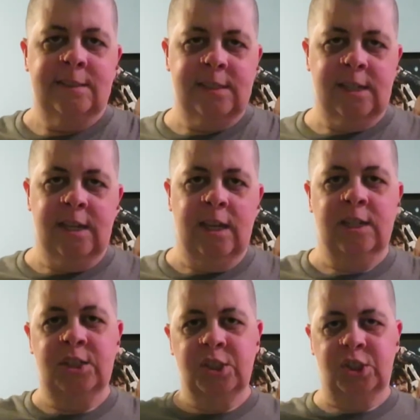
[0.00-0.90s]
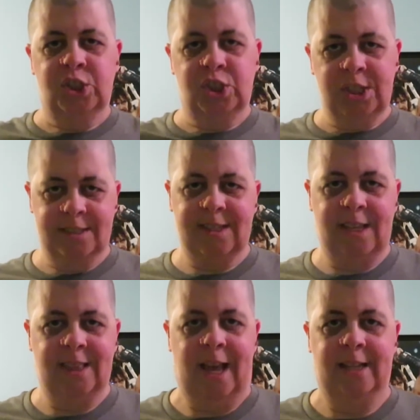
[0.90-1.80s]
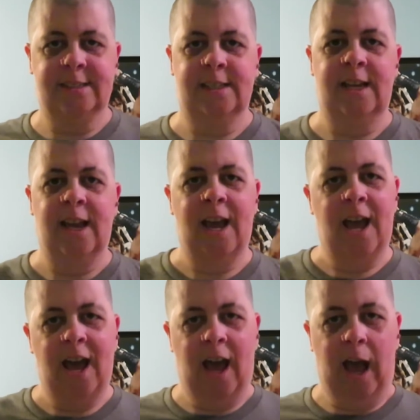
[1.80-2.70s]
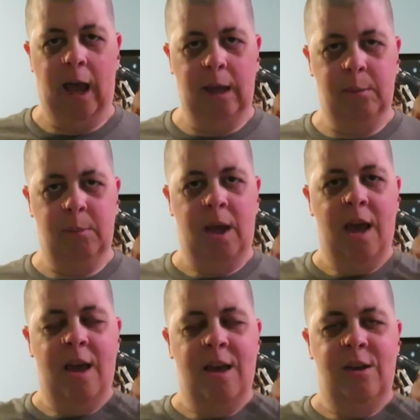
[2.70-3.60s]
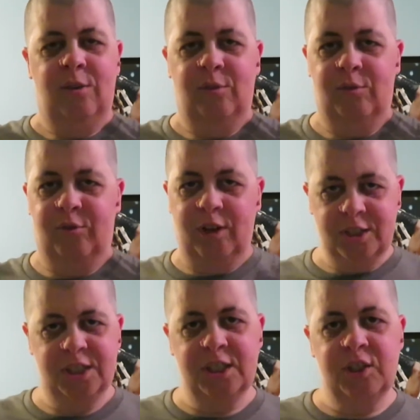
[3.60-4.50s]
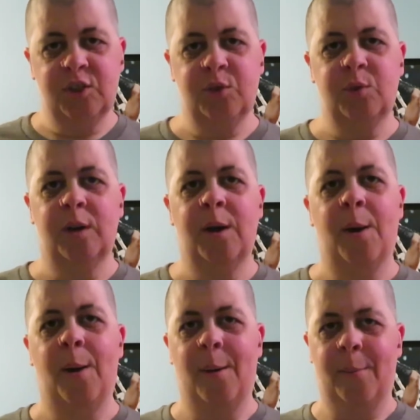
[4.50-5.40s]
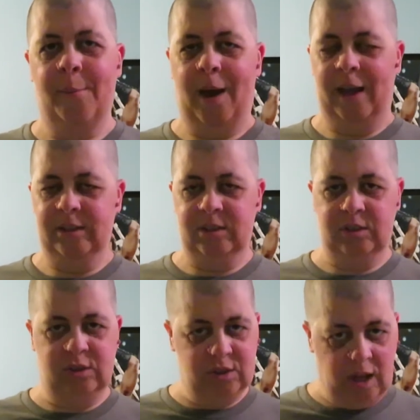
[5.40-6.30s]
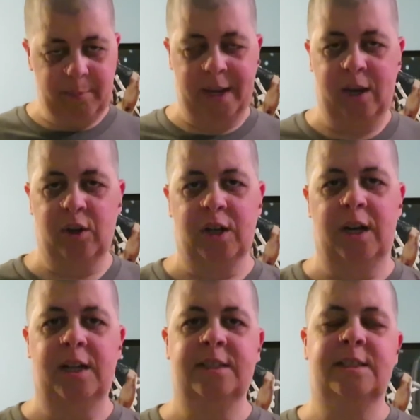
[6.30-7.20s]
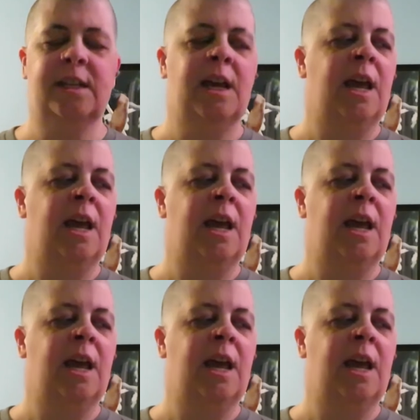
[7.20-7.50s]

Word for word: See, just like that, I'm freshly new, got my hair cut.